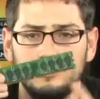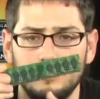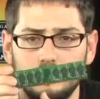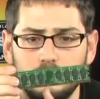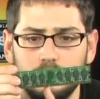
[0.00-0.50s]

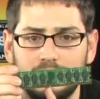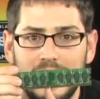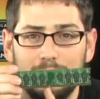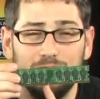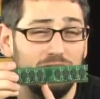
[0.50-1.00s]
so this little
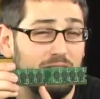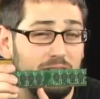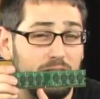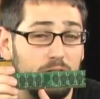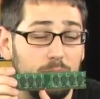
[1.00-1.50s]
tab is just a
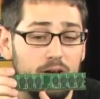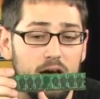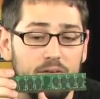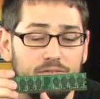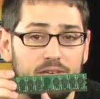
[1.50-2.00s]
little bit
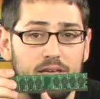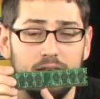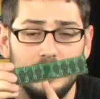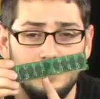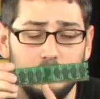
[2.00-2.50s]
offset.
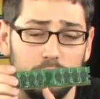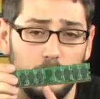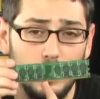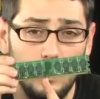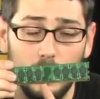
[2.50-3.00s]
It means there's
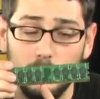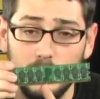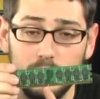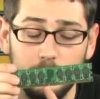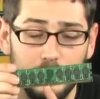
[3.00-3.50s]
only one
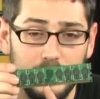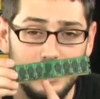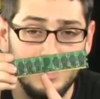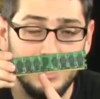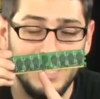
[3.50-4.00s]
way you can put it
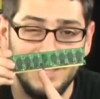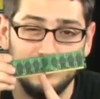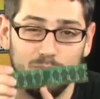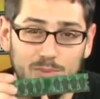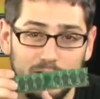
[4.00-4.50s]
in.
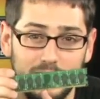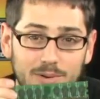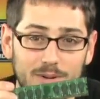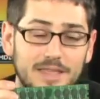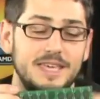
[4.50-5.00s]
It's
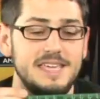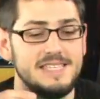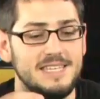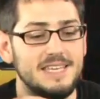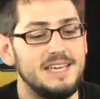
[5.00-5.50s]
really, really
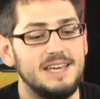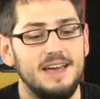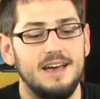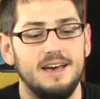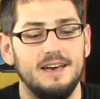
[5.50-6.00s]
easy.
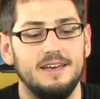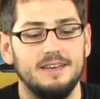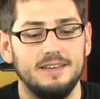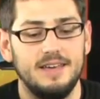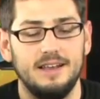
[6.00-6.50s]
Uh,
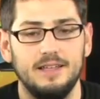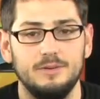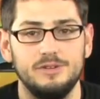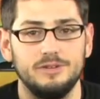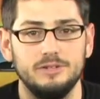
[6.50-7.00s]
kind of like
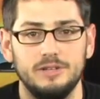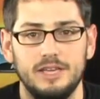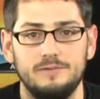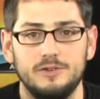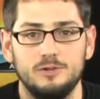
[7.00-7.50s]
when you're a little
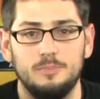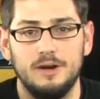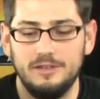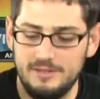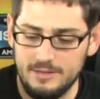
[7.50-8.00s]
kid,
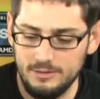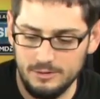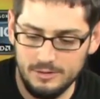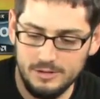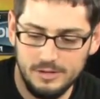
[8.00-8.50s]
Fisher-Price, you know, the
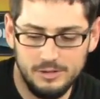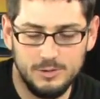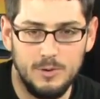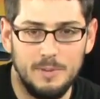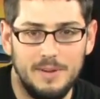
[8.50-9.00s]
little
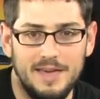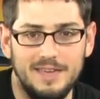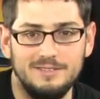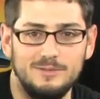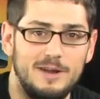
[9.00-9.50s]
square
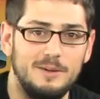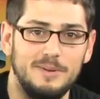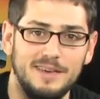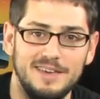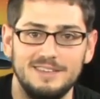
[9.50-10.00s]
pegs and the round
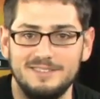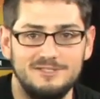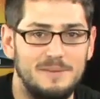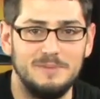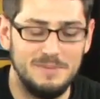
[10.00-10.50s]
pegs, you can
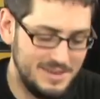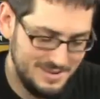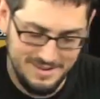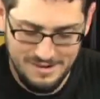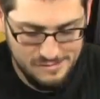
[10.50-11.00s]
drop them
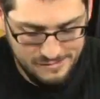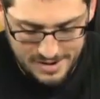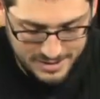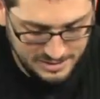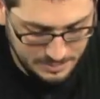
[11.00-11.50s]
in.
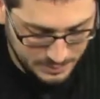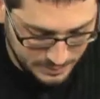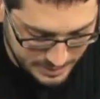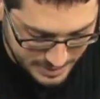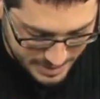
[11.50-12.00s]
Very
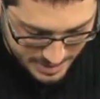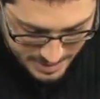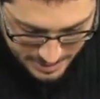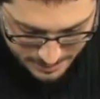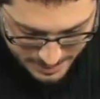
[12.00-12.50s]
simple.
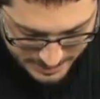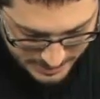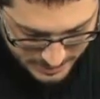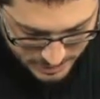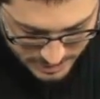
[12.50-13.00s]
Uh, you're
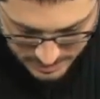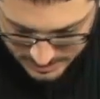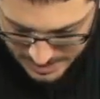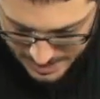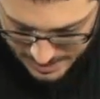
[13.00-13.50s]
basically just going to
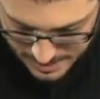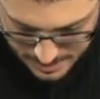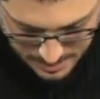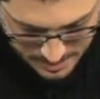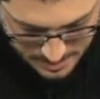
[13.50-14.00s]
slide it in